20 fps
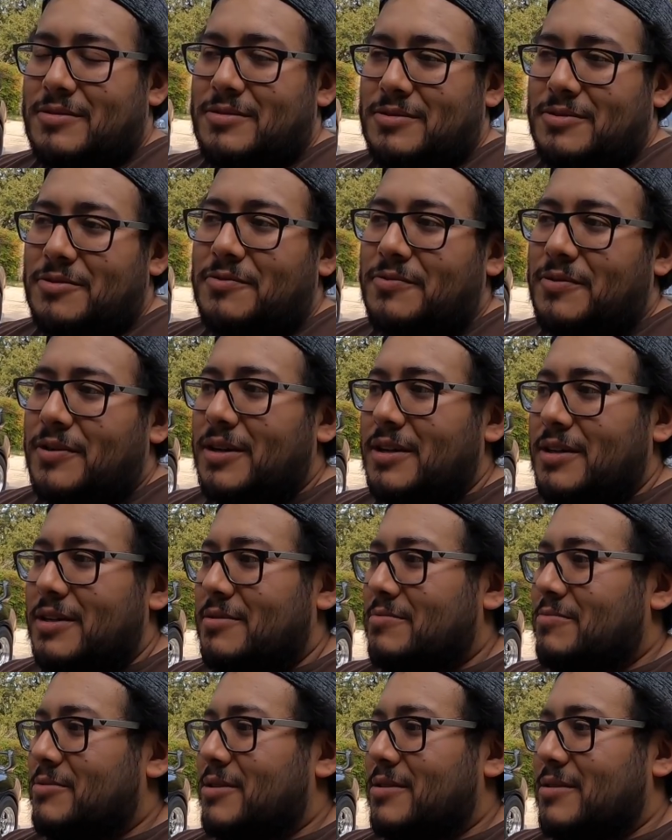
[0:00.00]
You'll find
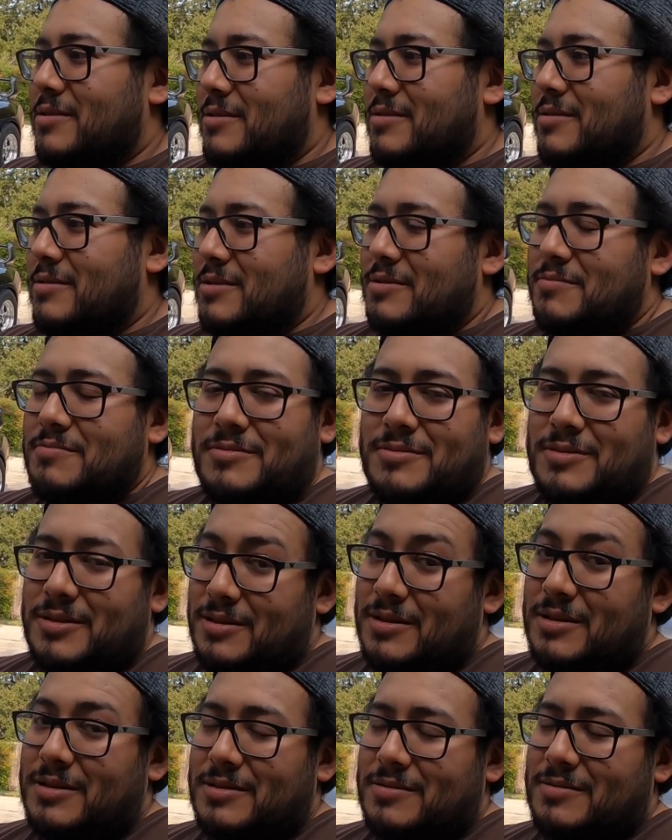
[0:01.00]
it, but
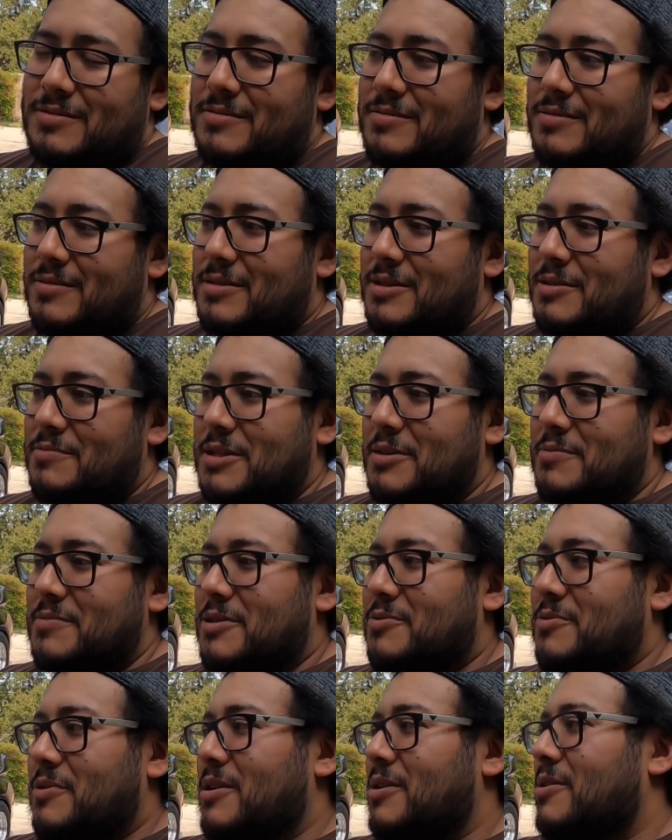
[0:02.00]
sometimes
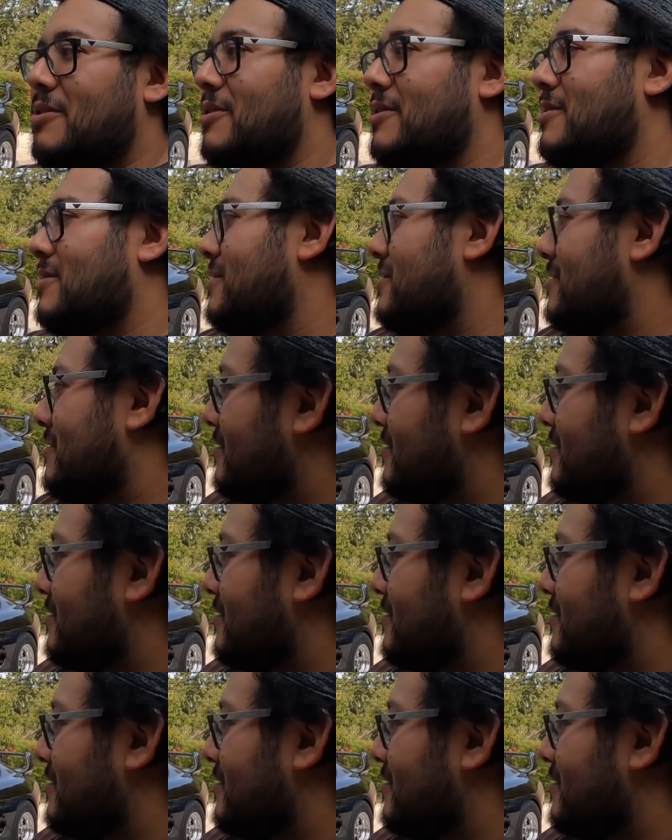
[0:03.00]
it's really hard.